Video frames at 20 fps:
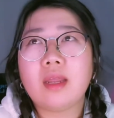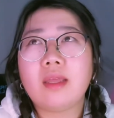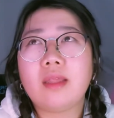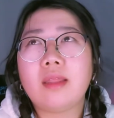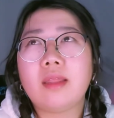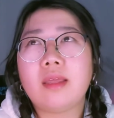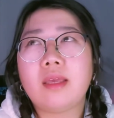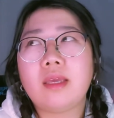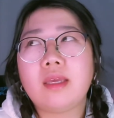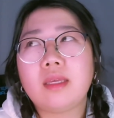and
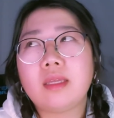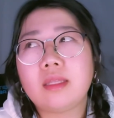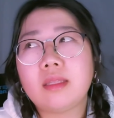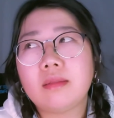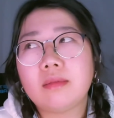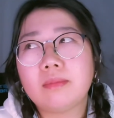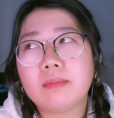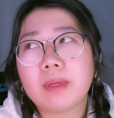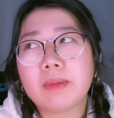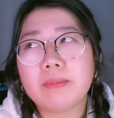I
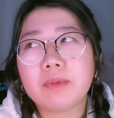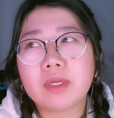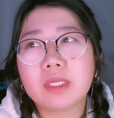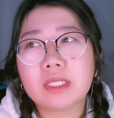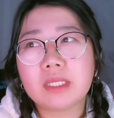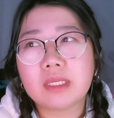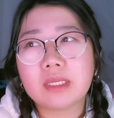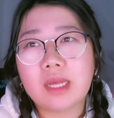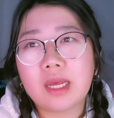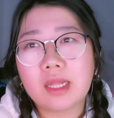think my
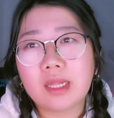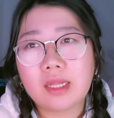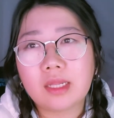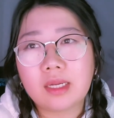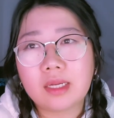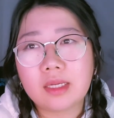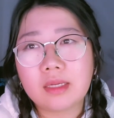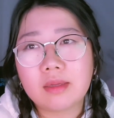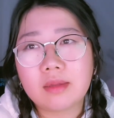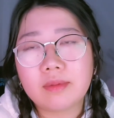
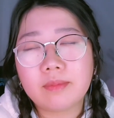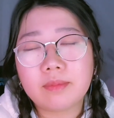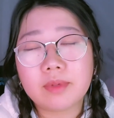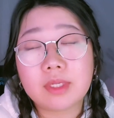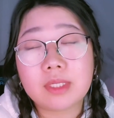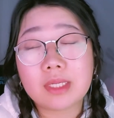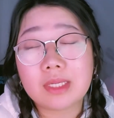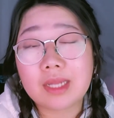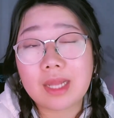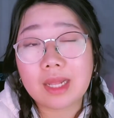personality
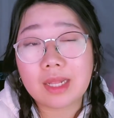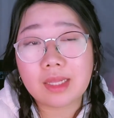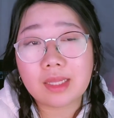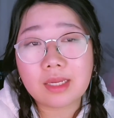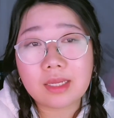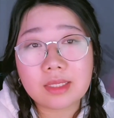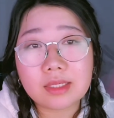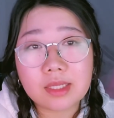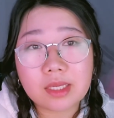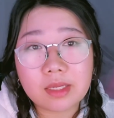
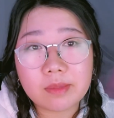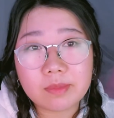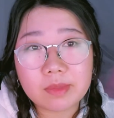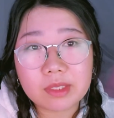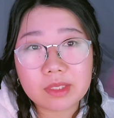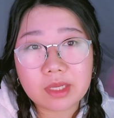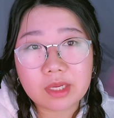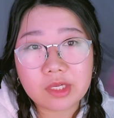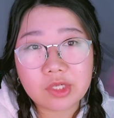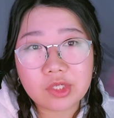
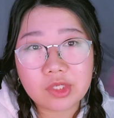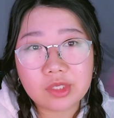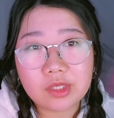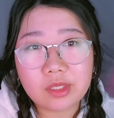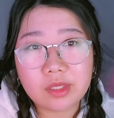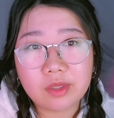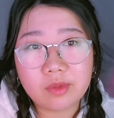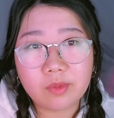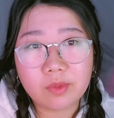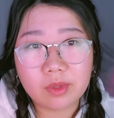type is
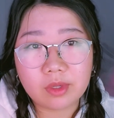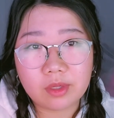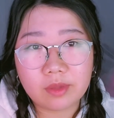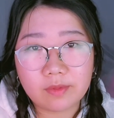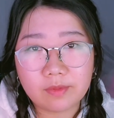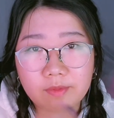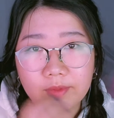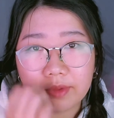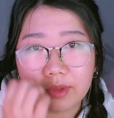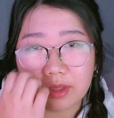actually
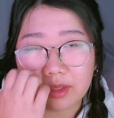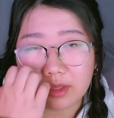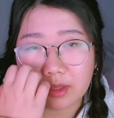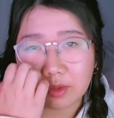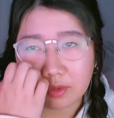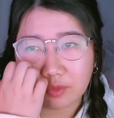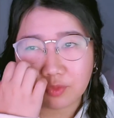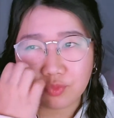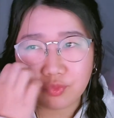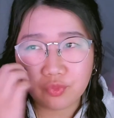one of
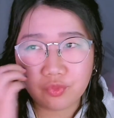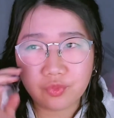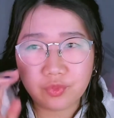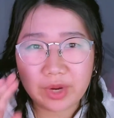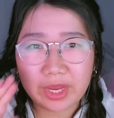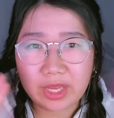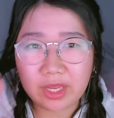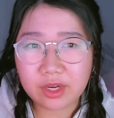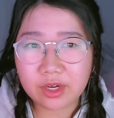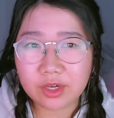the
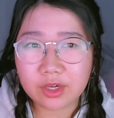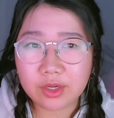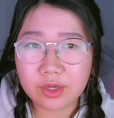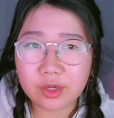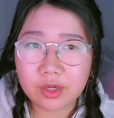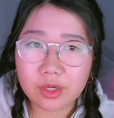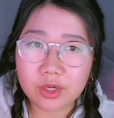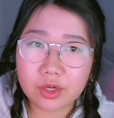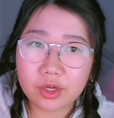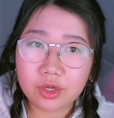
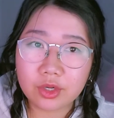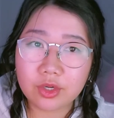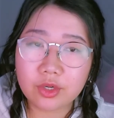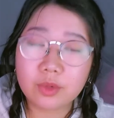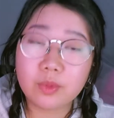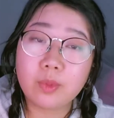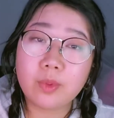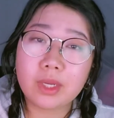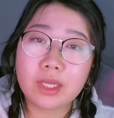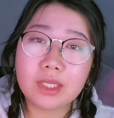
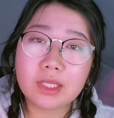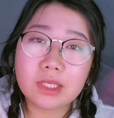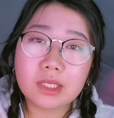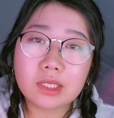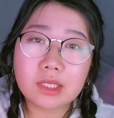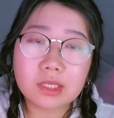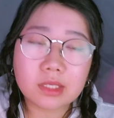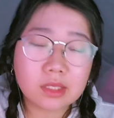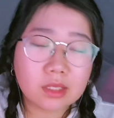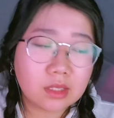rarer
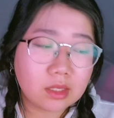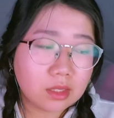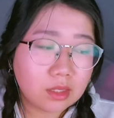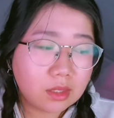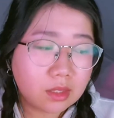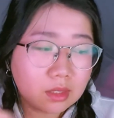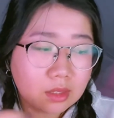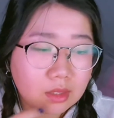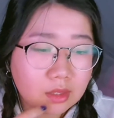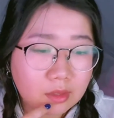ones,
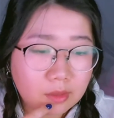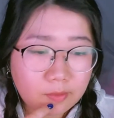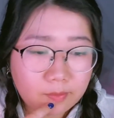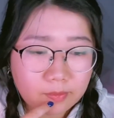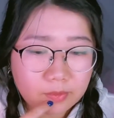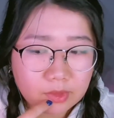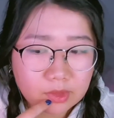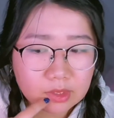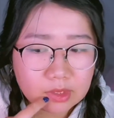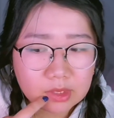
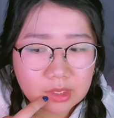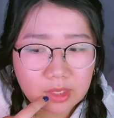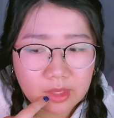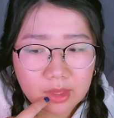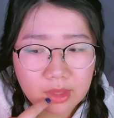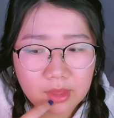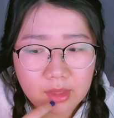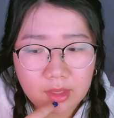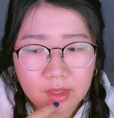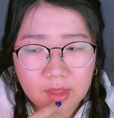
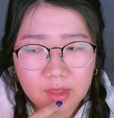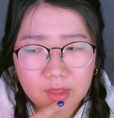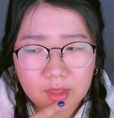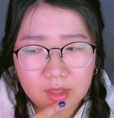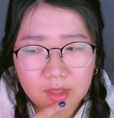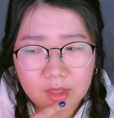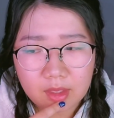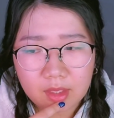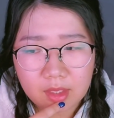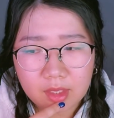because
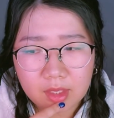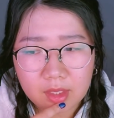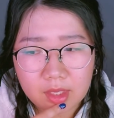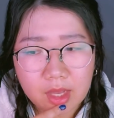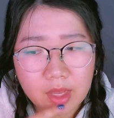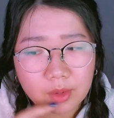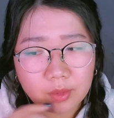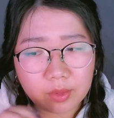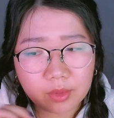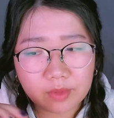
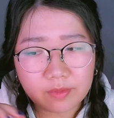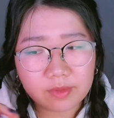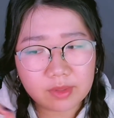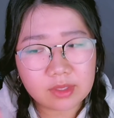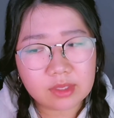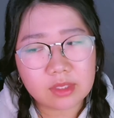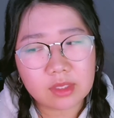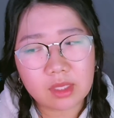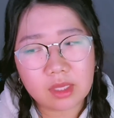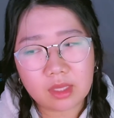I don't know
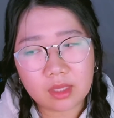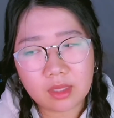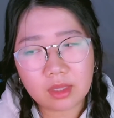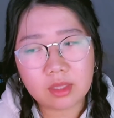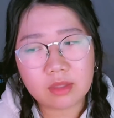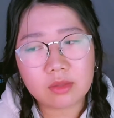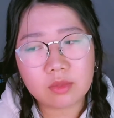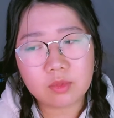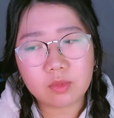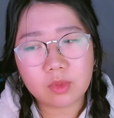if it's
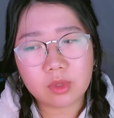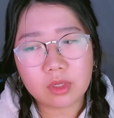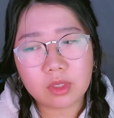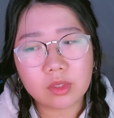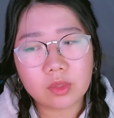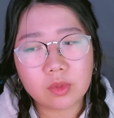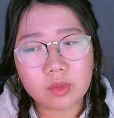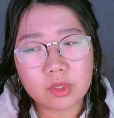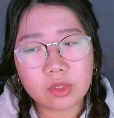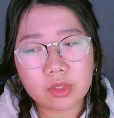in this
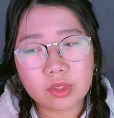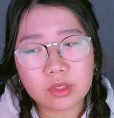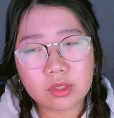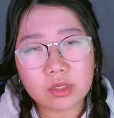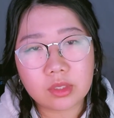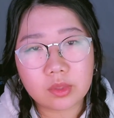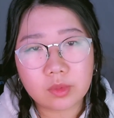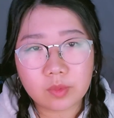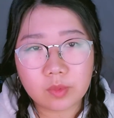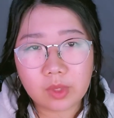world or
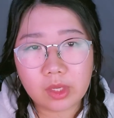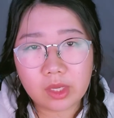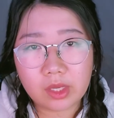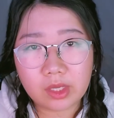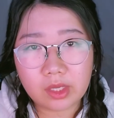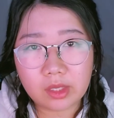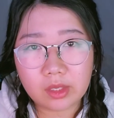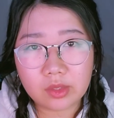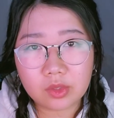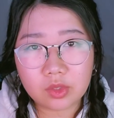just
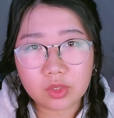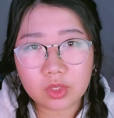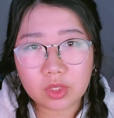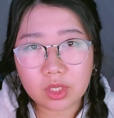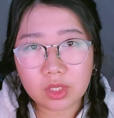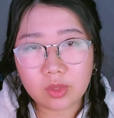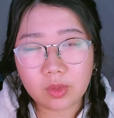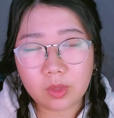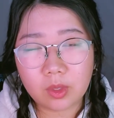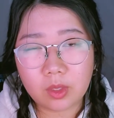Korea in
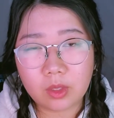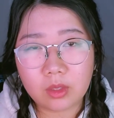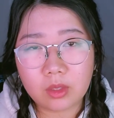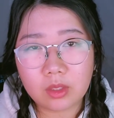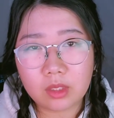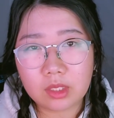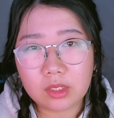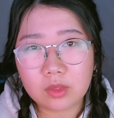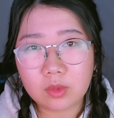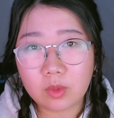
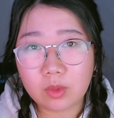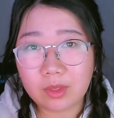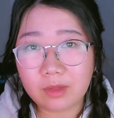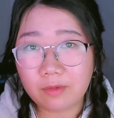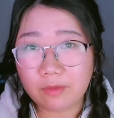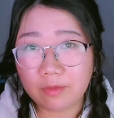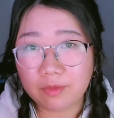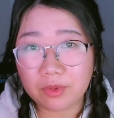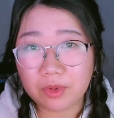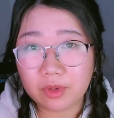general, it's
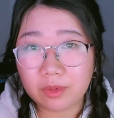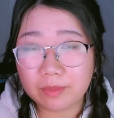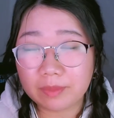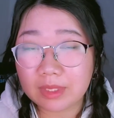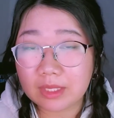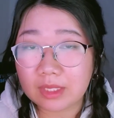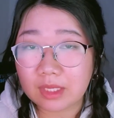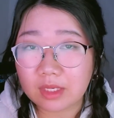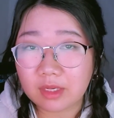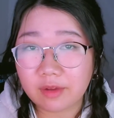only
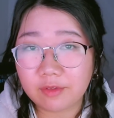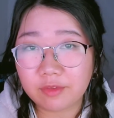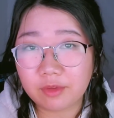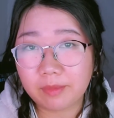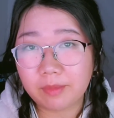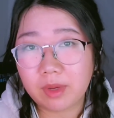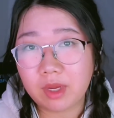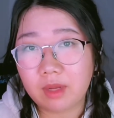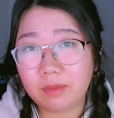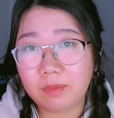4%
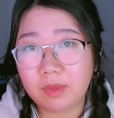of the